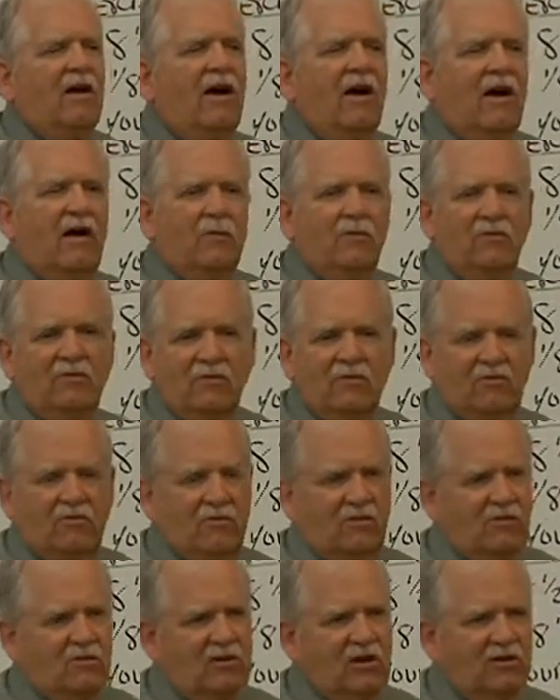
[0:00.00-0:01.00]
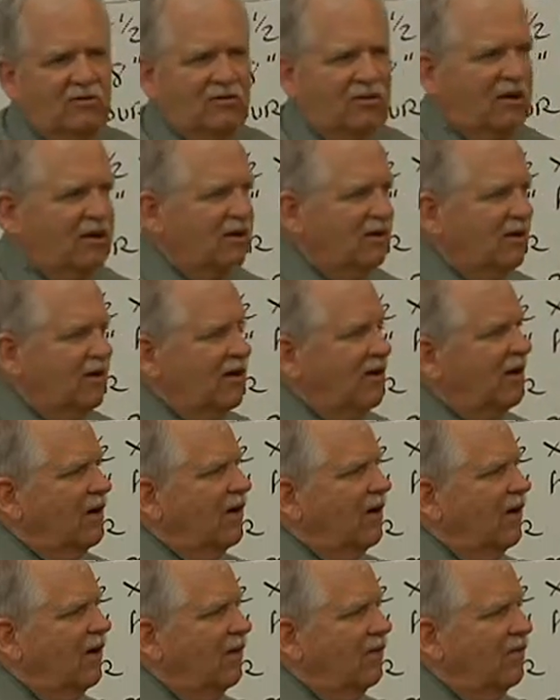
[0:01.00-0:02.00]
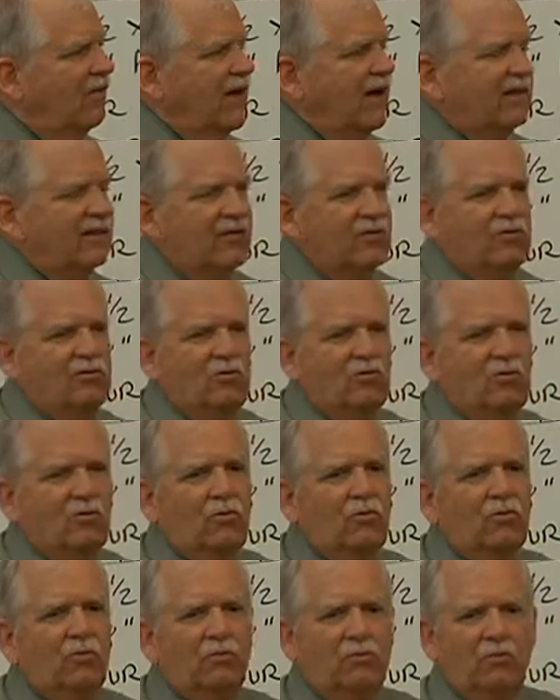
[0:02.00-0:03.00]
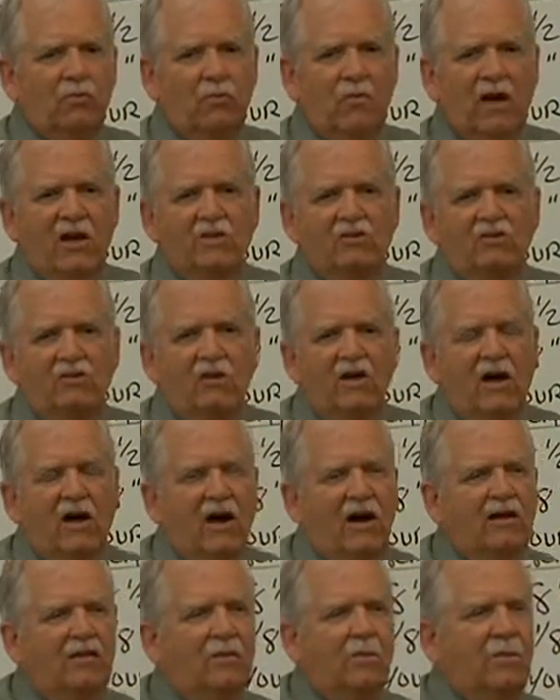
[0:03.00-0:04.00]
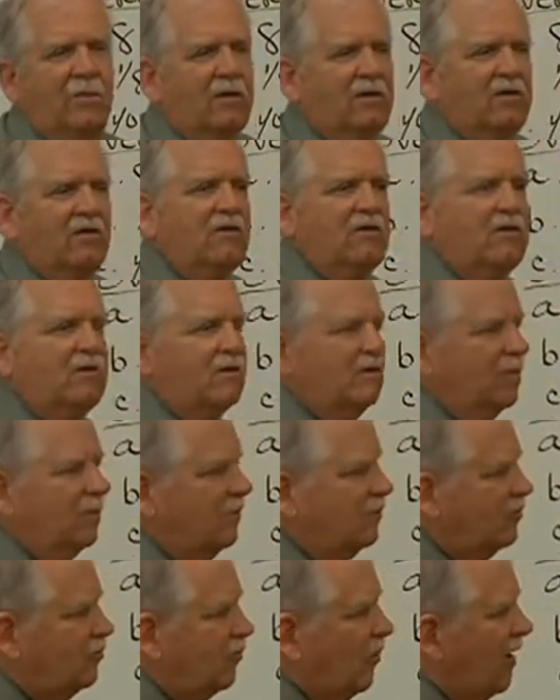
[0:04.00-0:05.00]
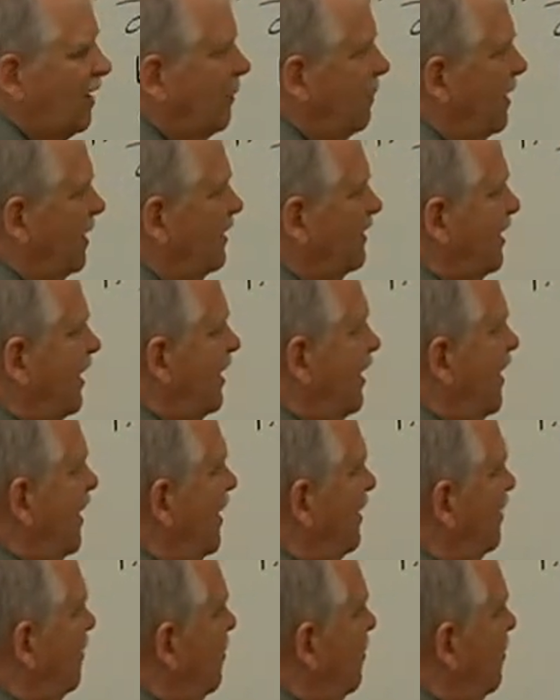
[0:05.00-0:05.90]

I'm just suggesting not that you measure the height, but try to maintain a height